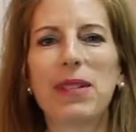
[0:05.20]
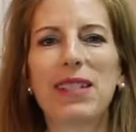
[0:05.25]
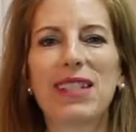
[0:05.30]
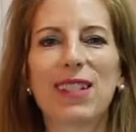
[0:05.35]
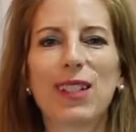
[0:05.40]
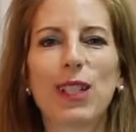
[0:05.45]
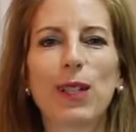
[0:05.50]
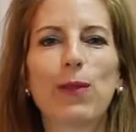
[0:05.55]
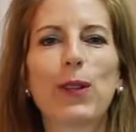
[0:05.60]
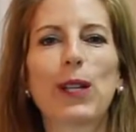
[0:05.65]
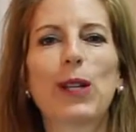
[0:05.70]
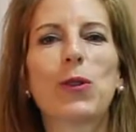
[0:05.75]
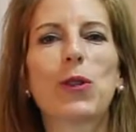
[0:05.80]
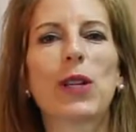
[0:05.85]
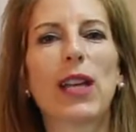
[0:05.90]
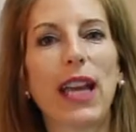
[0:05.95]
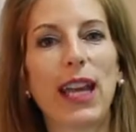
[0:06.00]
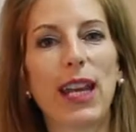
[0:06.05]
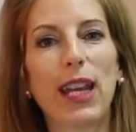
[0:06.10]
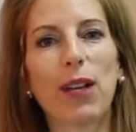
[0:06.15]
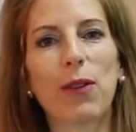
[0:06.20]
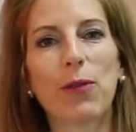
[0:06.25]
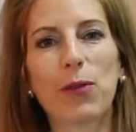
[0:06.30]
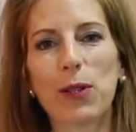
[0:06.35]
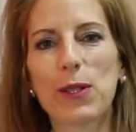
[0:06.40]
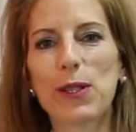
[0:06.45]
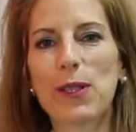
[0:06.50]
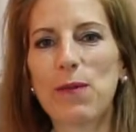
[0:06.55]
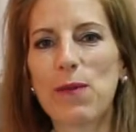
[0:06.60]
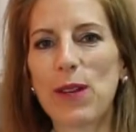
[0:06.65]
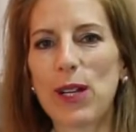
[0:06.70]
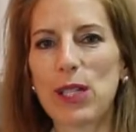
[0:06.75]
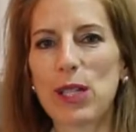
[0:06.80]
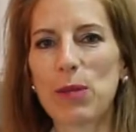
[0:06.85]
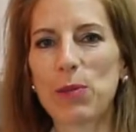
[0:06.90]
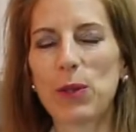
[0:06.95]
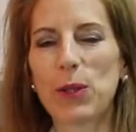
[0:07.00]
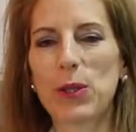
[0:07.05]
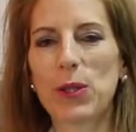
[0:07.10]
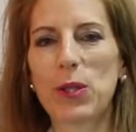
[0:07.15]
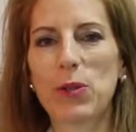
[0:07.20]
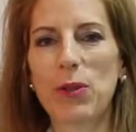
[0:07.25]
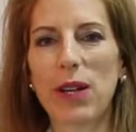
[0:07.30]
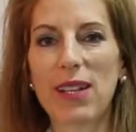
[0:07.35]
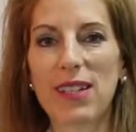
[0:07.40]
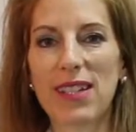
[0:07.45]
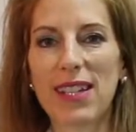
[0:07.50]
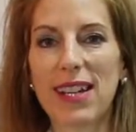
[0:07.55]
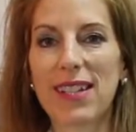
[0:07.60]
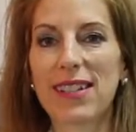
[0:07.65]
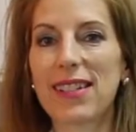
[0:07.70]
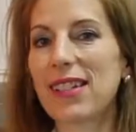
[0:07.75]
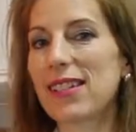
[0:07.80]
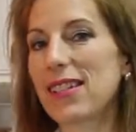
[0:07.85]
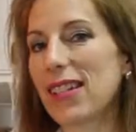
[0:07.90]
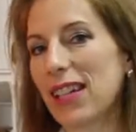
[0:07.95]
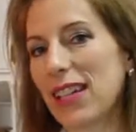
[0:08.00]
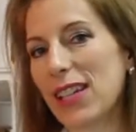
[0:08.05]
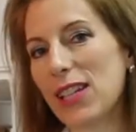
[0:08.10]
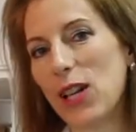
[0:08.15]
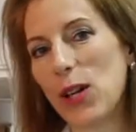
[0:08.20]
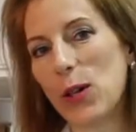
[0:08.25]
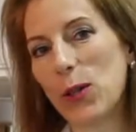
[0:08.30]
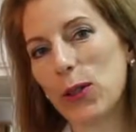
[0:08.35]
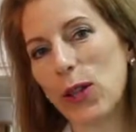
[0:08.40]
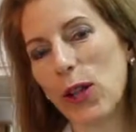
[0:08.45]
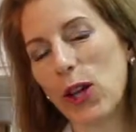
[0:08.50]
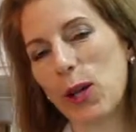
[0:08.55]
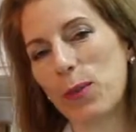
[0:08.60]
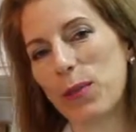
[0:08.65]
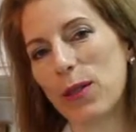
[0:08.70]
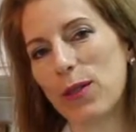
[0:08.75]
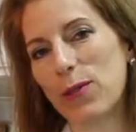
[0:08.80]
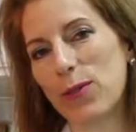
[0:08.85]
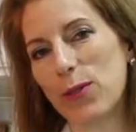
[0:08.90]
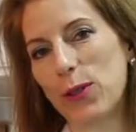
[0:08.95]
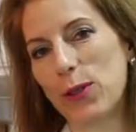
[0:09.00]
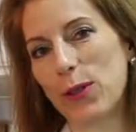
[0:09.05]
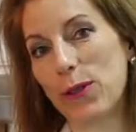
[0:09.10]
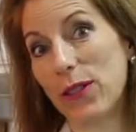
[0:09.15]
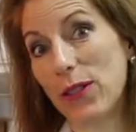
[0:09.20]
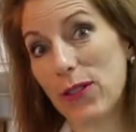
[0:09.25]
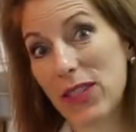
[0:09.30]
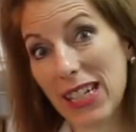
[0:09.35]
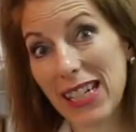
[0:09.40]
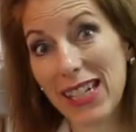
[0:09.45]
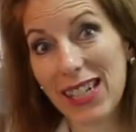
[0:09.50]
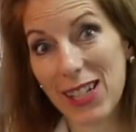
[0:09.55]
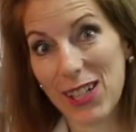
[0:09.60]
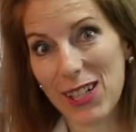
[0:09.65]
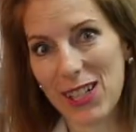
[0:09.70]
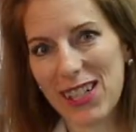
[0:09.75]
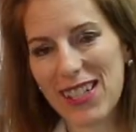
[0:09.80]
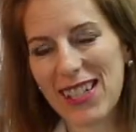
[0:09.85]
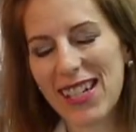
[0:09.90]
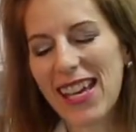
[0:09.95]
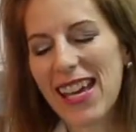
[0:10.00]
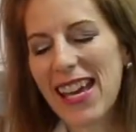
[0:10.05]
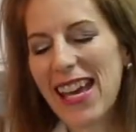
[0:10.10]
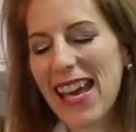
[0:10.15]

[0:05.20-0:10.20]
been delivering organic fruits and vegetables throughout Texas and into Oklahoma for 15 years.